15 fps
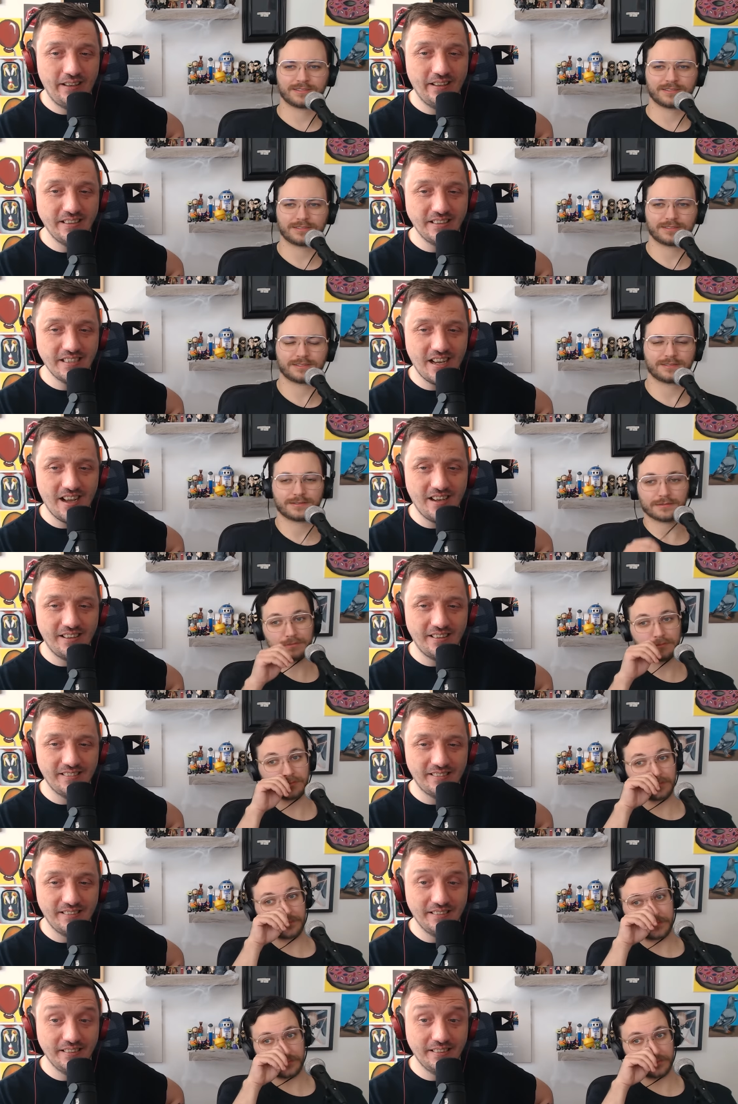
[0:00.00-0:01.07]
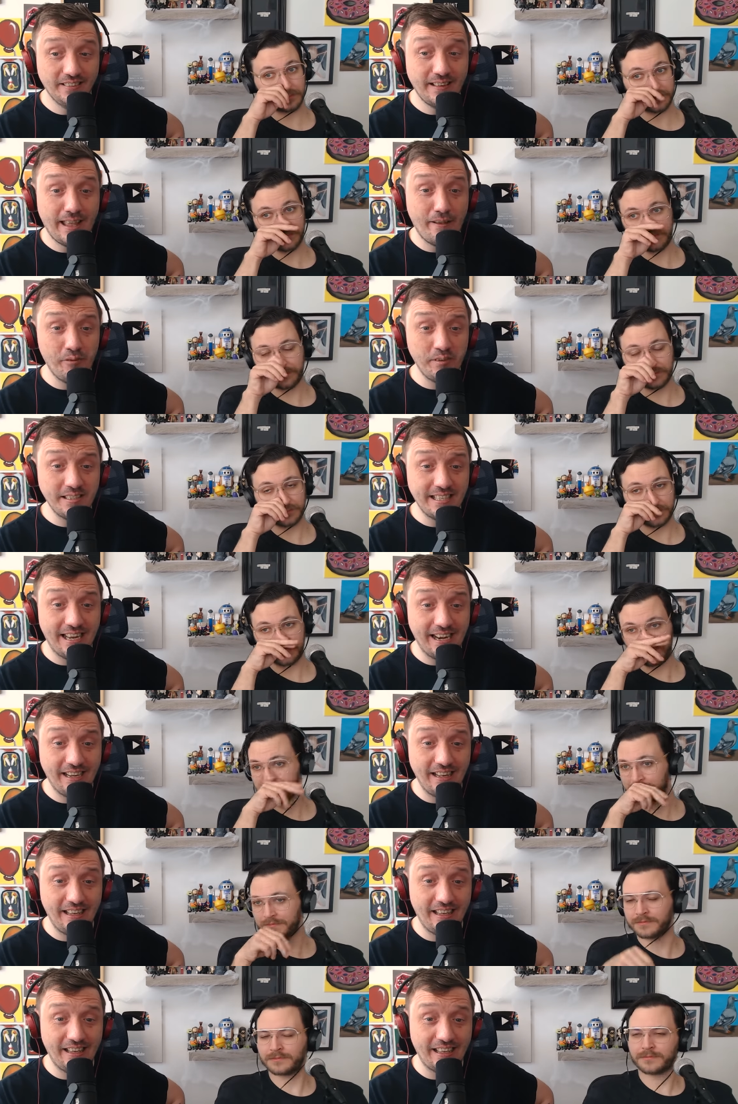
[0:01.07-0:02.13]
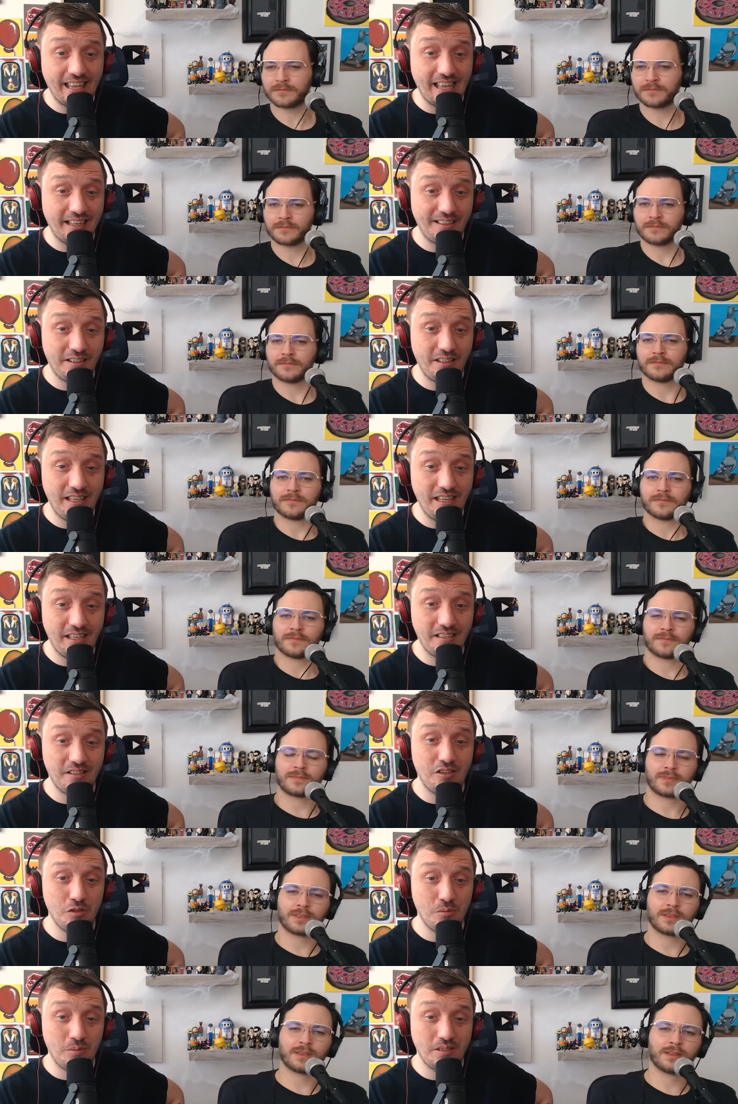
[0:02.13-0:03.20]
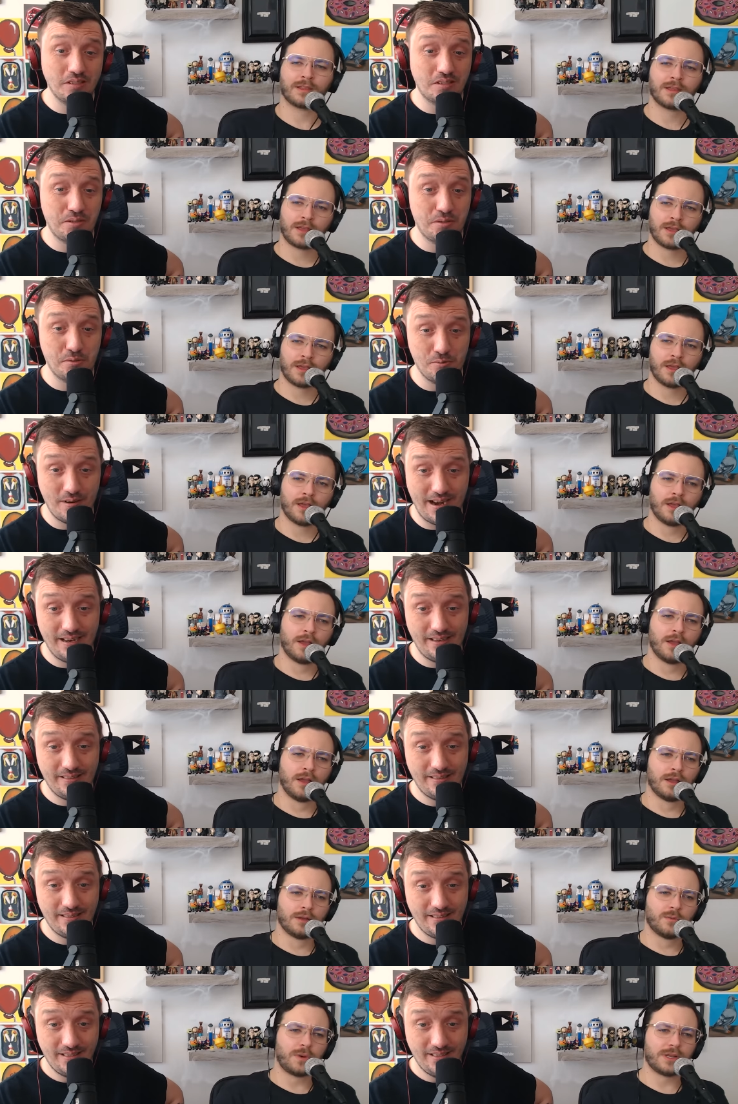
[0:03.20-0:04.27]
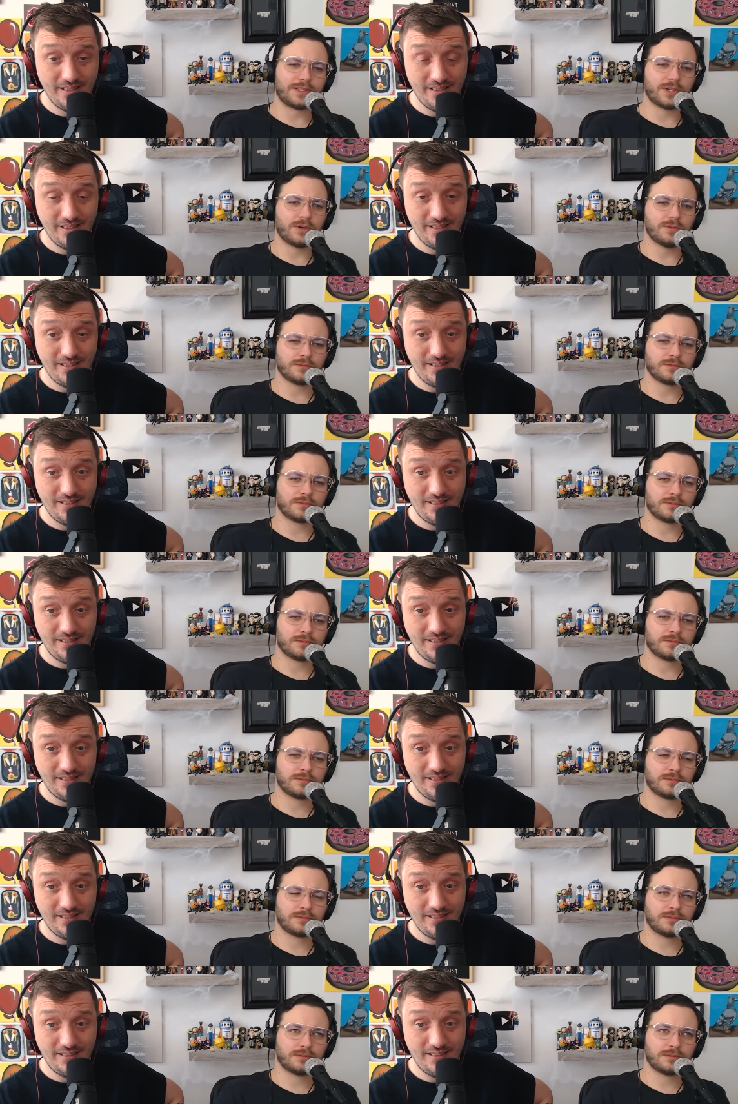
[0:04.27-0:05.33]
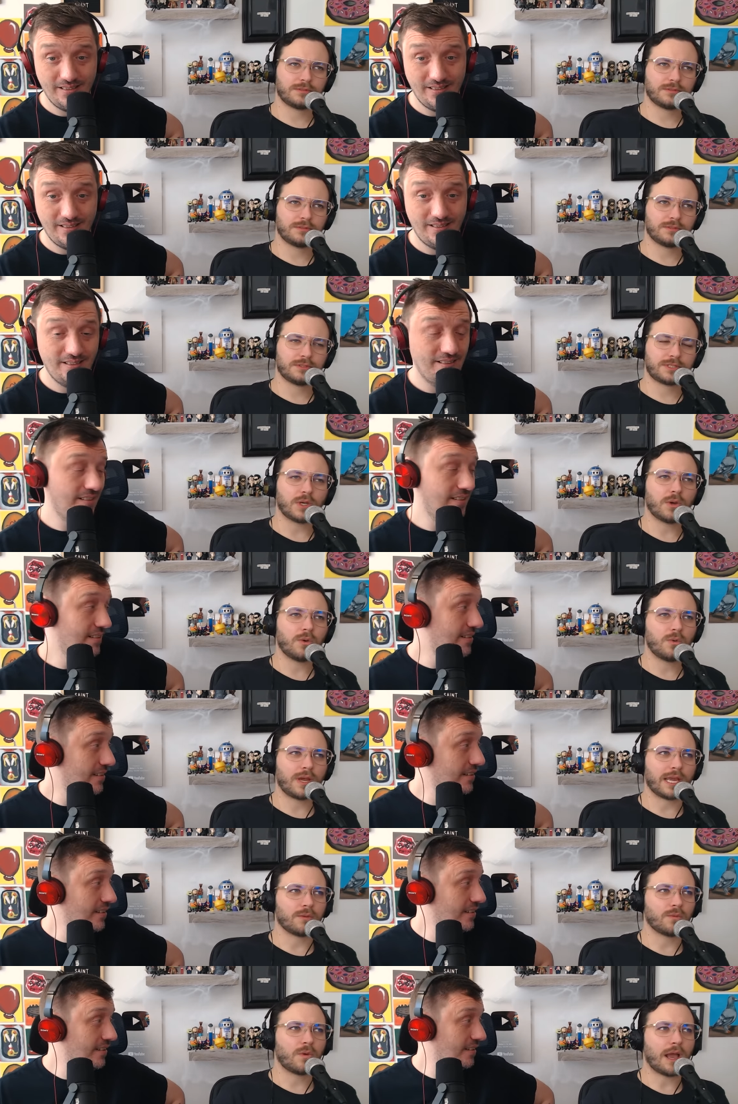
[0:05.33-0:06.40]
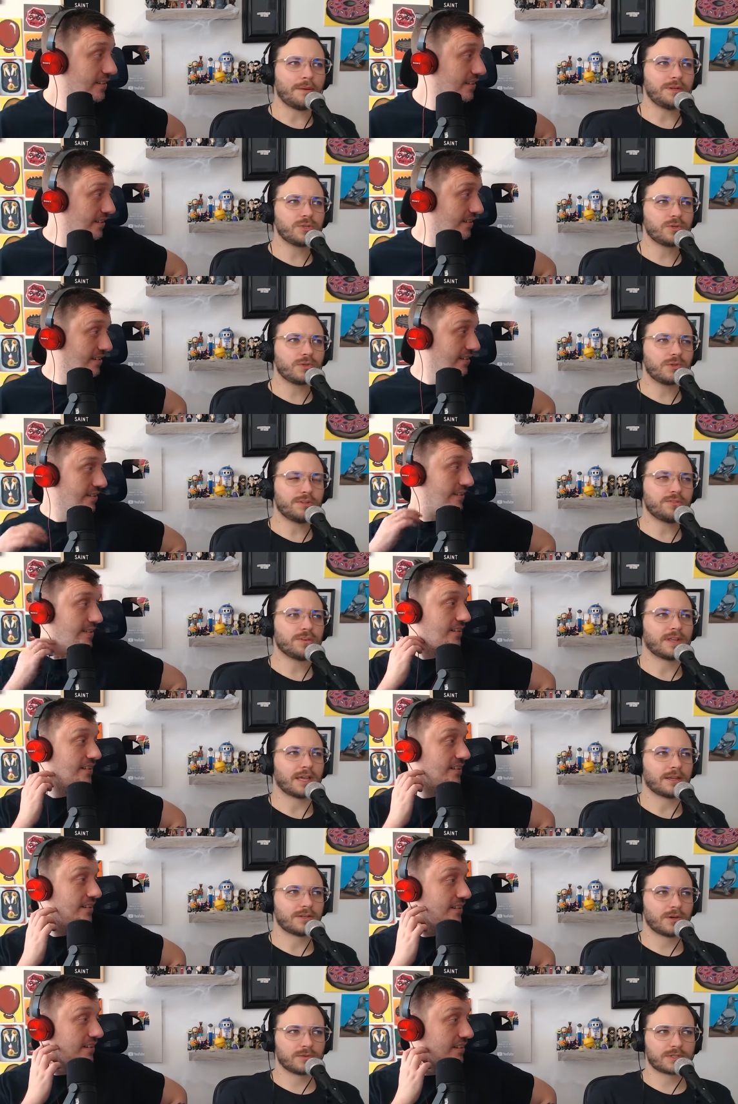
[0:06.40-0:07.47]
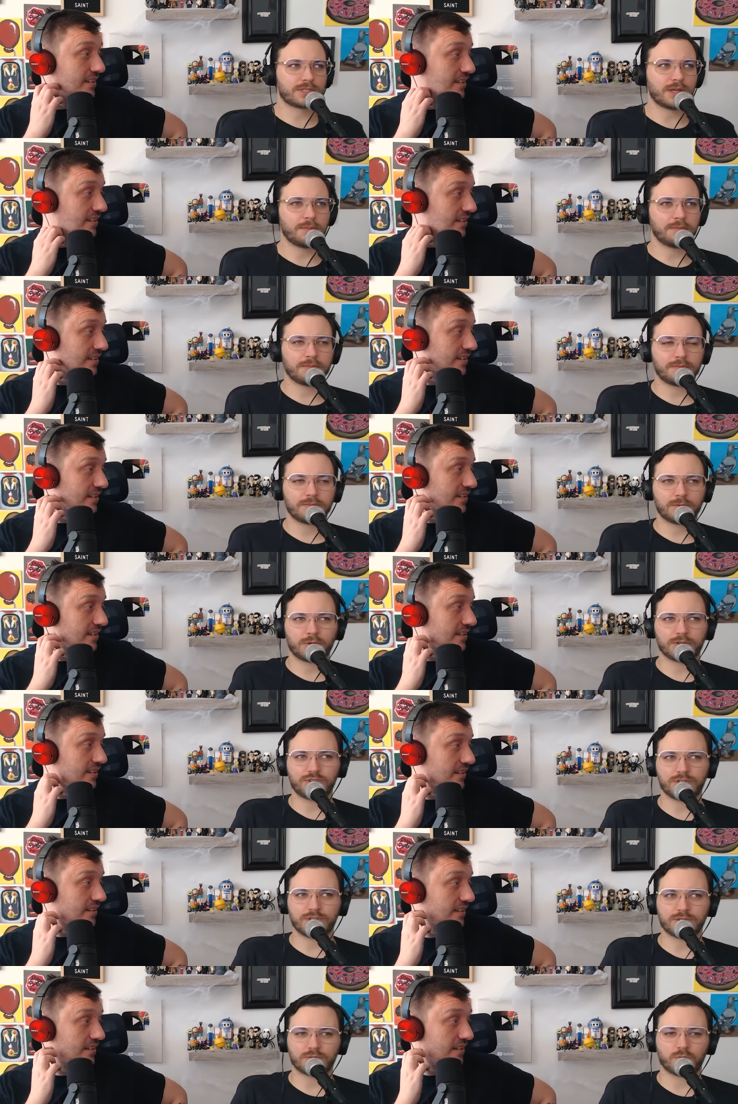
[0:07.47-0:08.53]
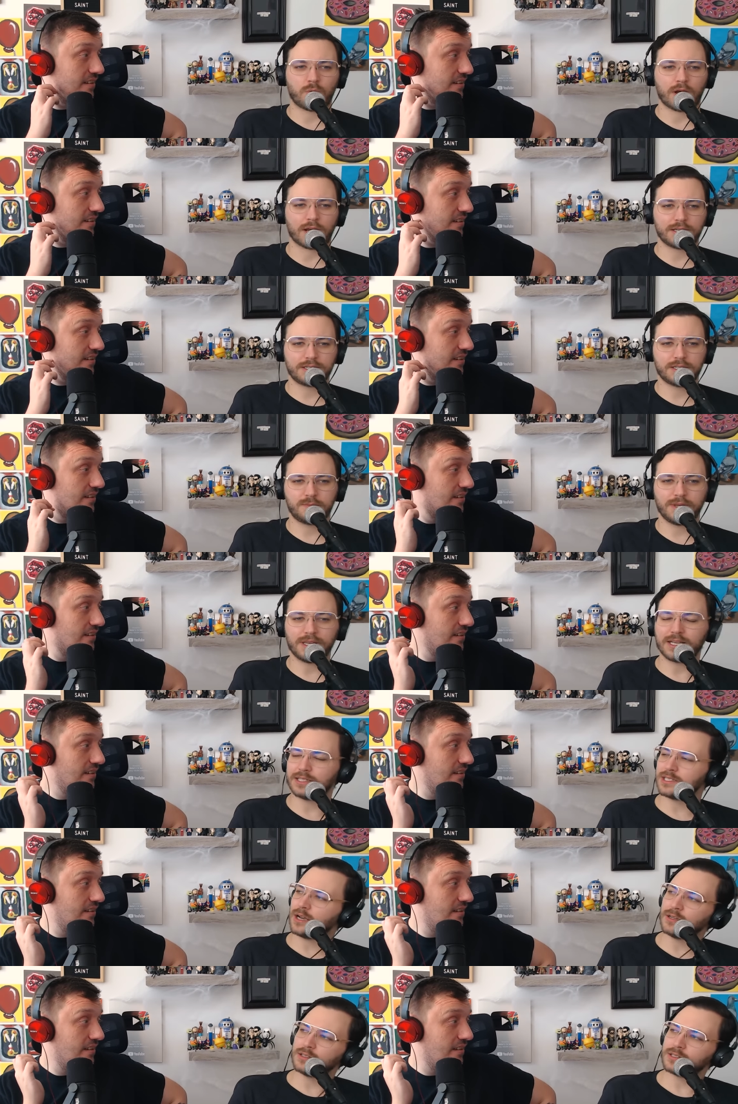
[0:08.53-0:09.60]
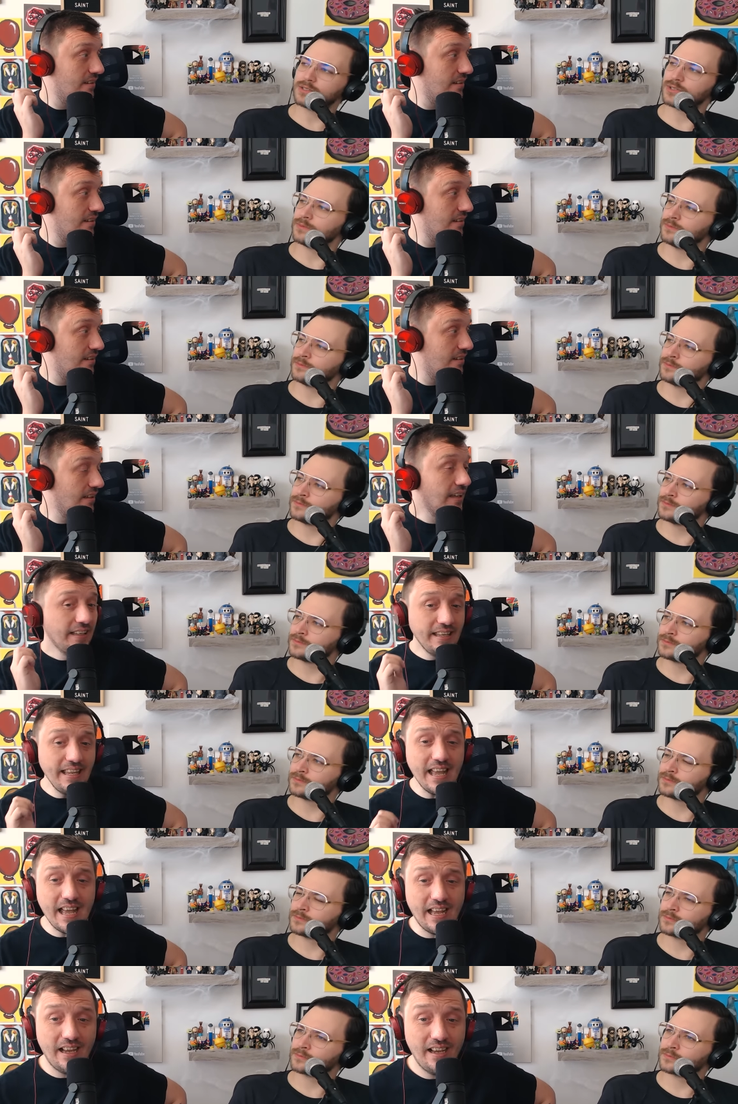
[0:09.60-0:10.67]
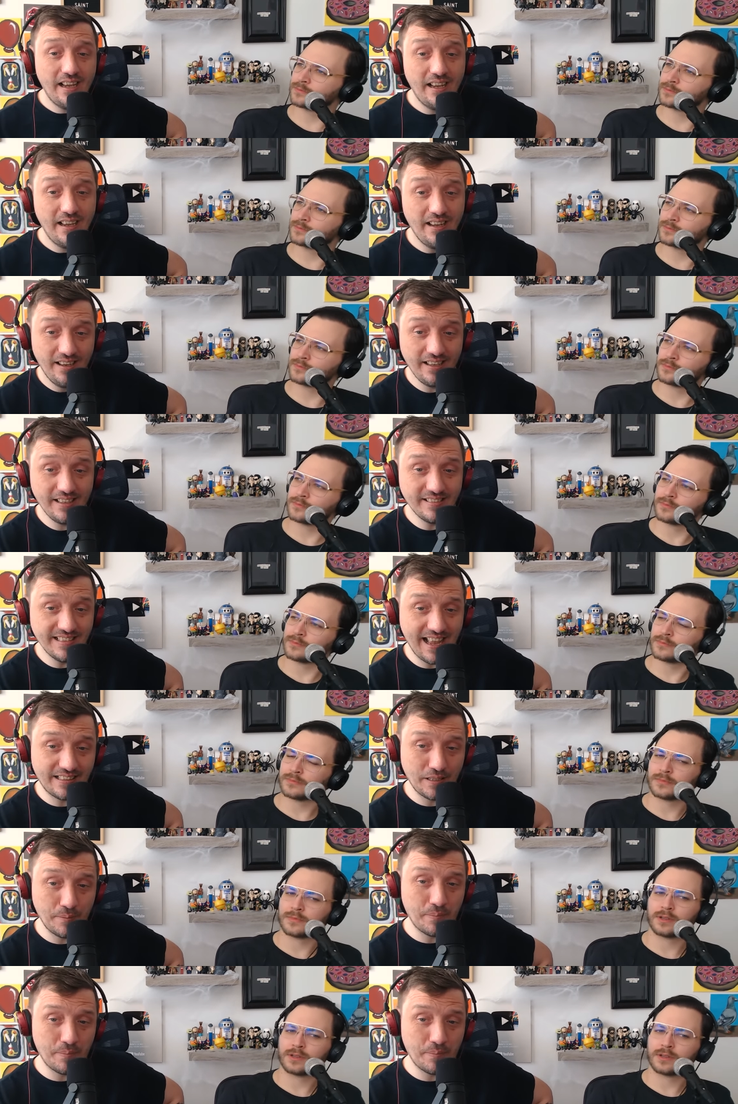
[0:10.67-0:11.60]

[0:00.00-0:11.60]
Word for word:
Speaker 1: in tongues, levitating, and inhuman strength. But don't... So
Speaker 2: wait, why would you look for that? Don't some Christians want to speak in tongues?
Speaker 1: Yeah. Exactly, but